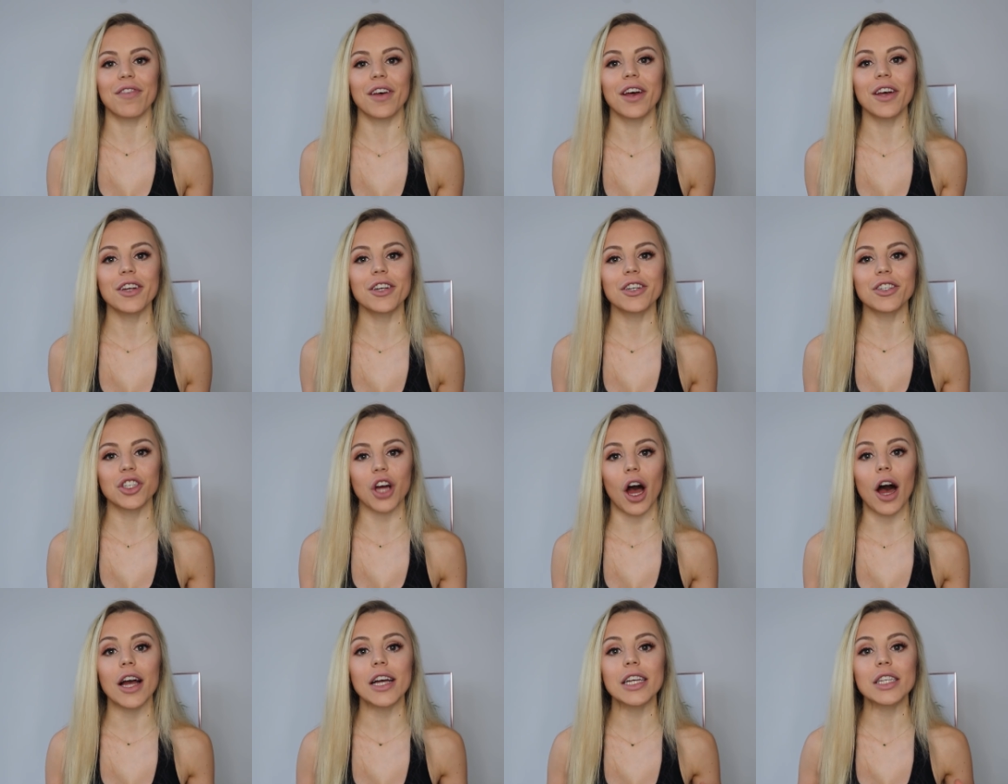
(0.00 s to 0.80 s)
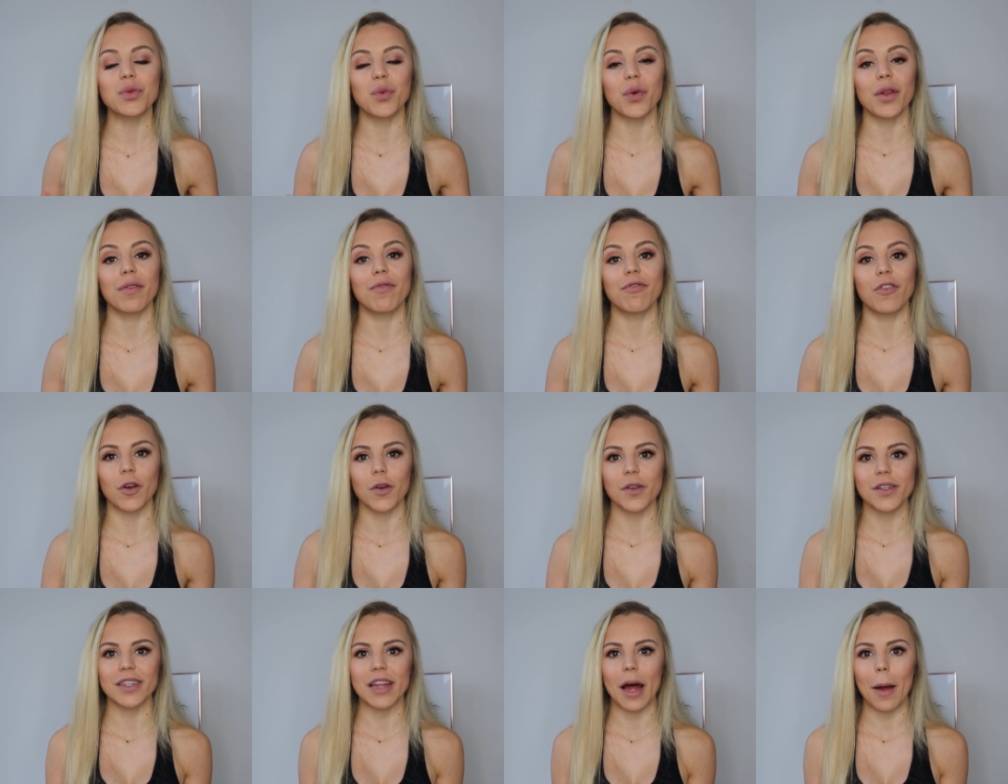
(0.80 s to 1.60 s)
fill your diets with
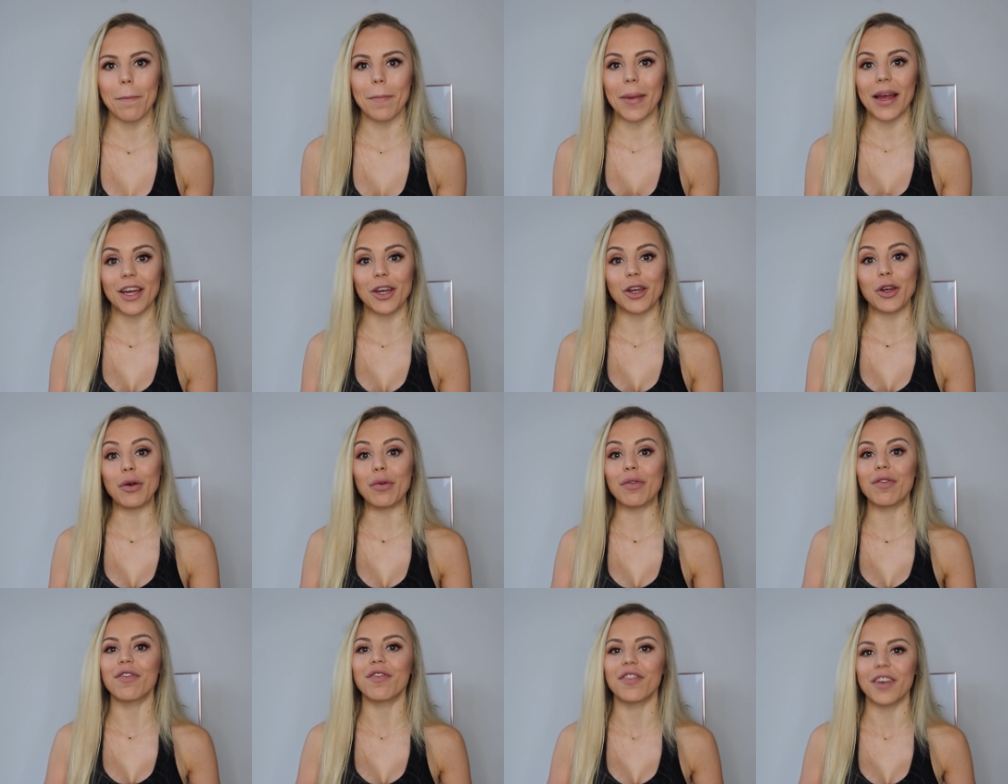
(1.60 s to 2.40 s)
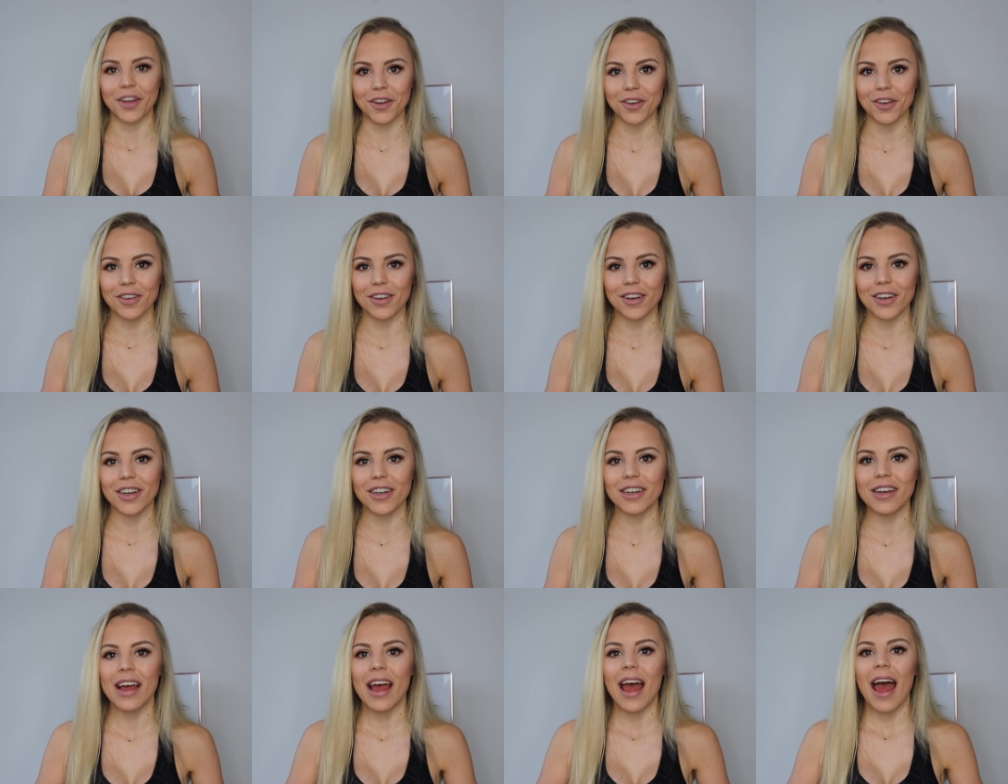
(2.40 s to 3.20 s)
foods that make you feel
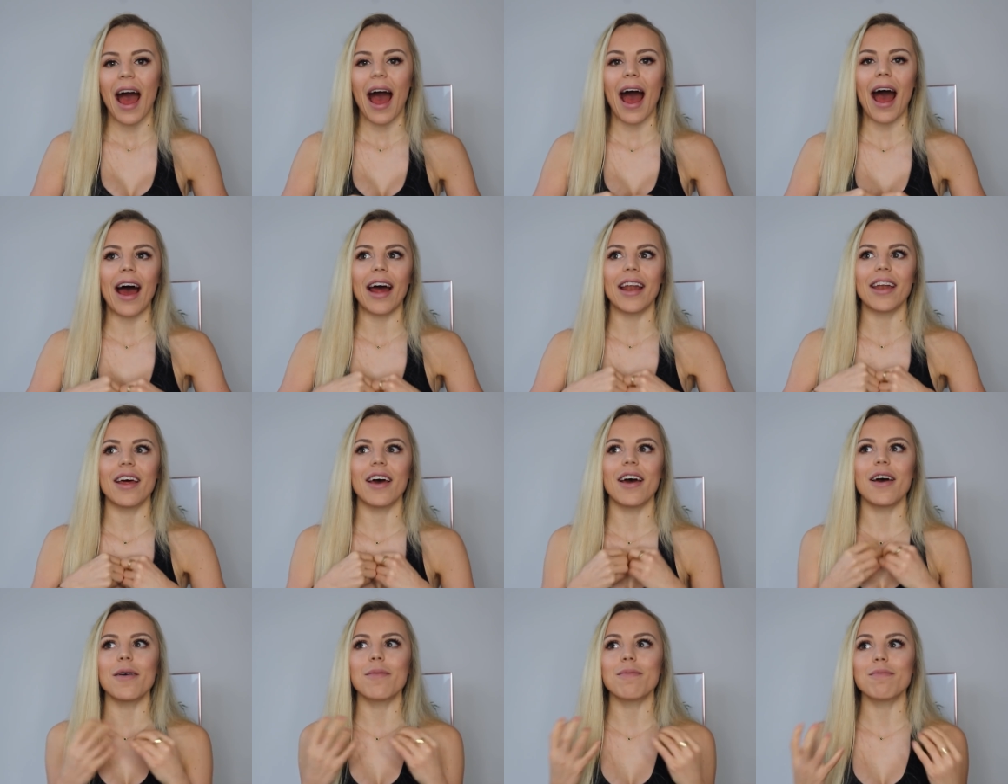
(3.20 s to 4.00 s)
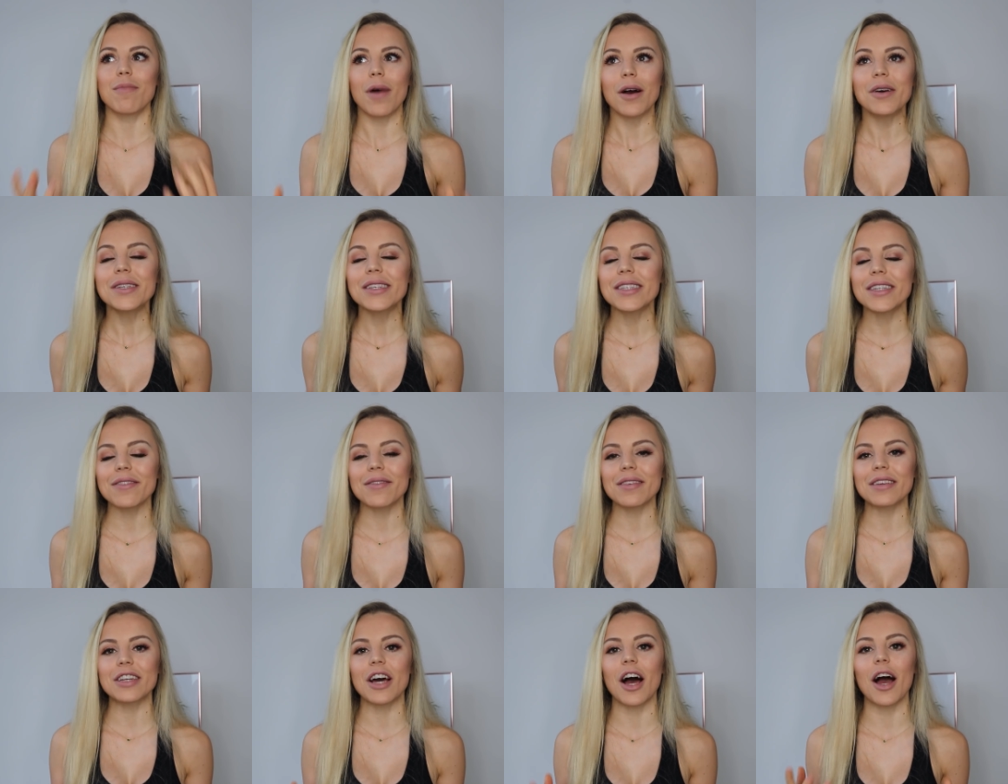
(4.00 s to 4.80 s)
good, and most of
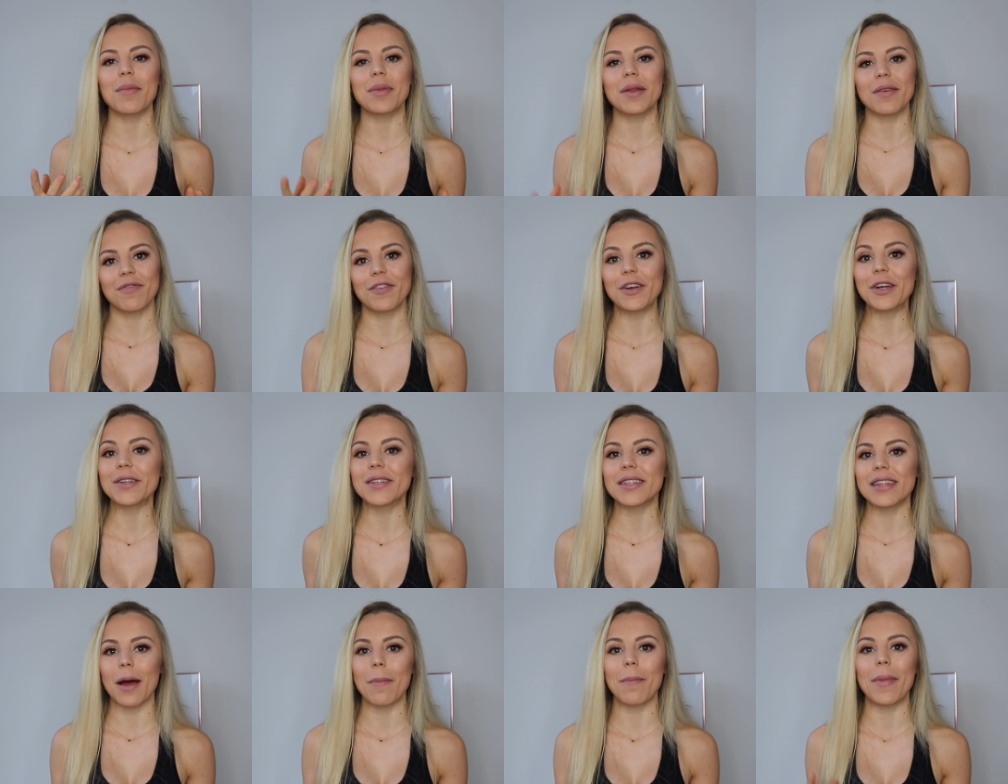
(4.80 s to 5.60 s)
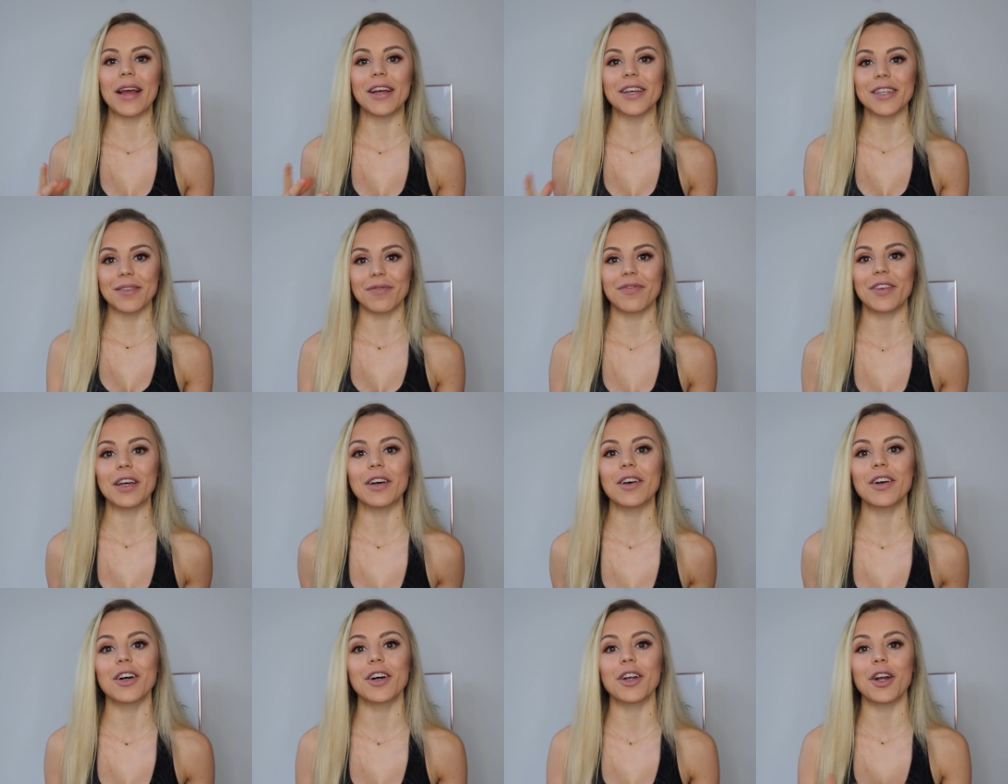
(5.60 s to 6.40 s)
the time the foods that make us
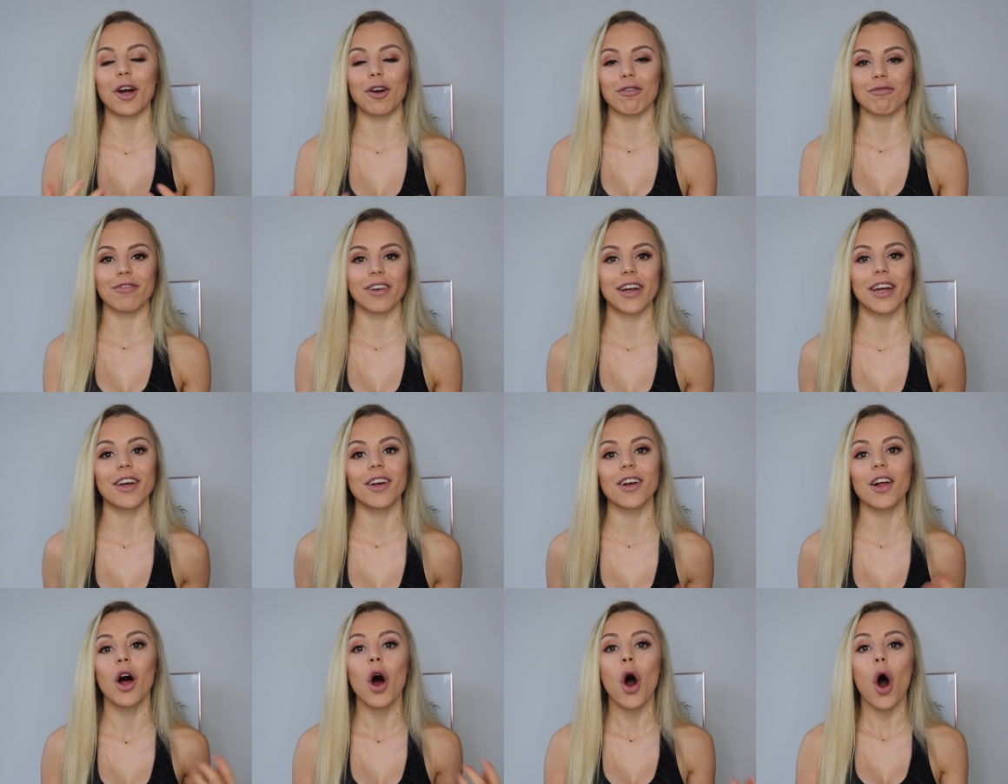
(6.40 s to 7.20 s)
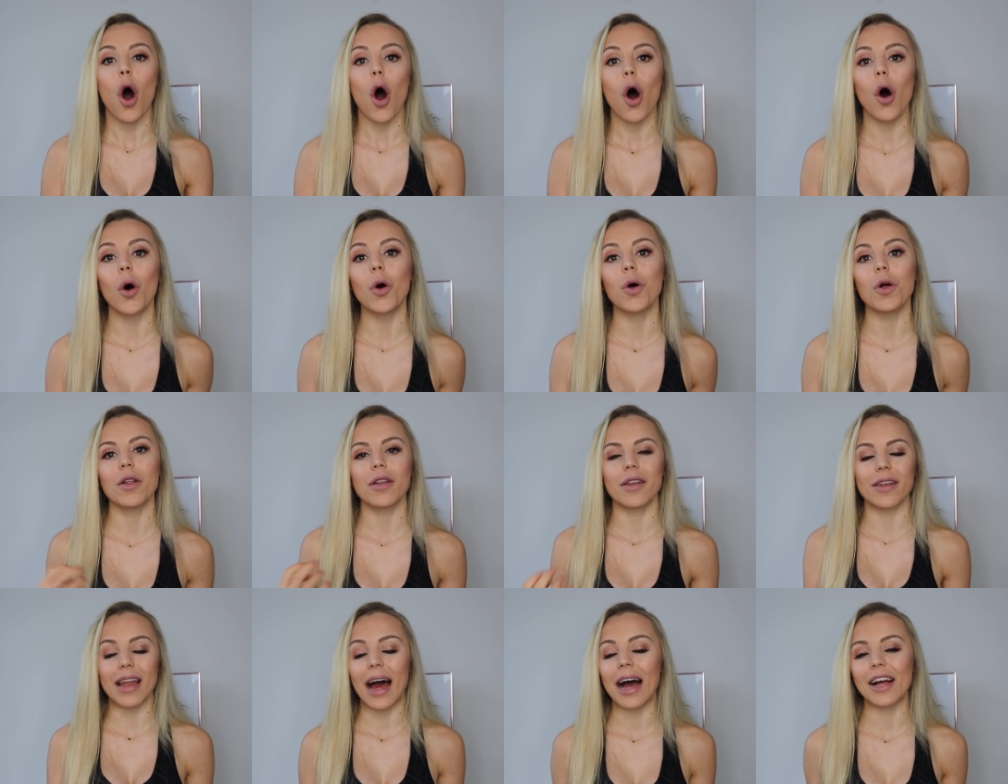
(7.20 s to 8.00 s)
feel good are real,
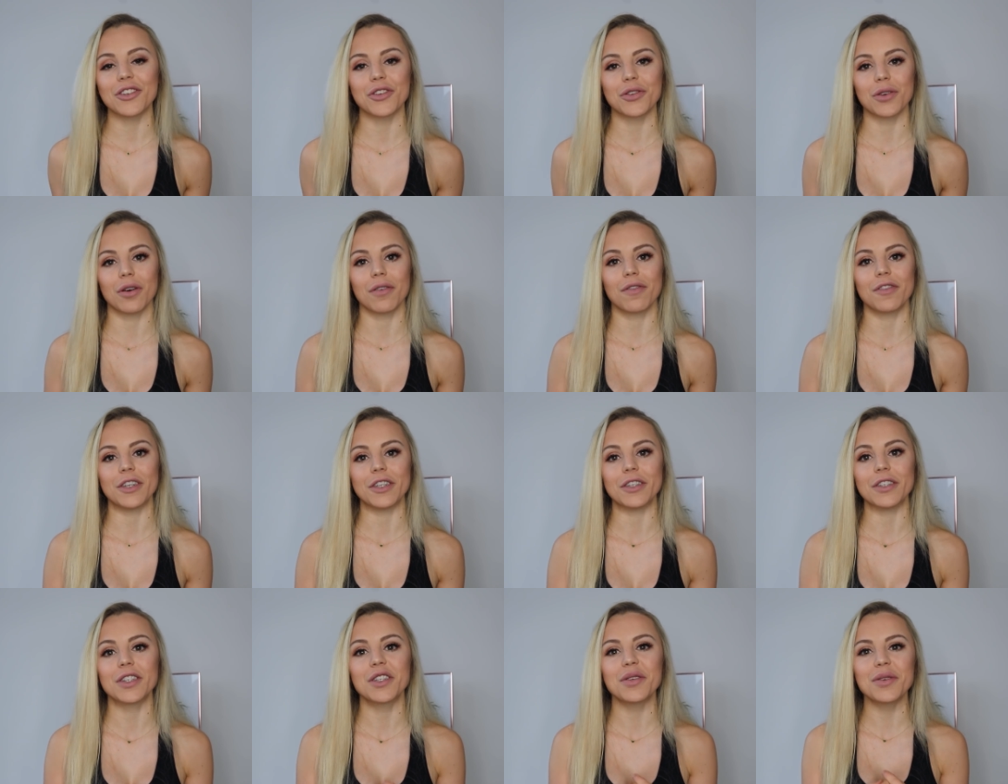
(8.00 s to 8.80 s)
whole, natural foods.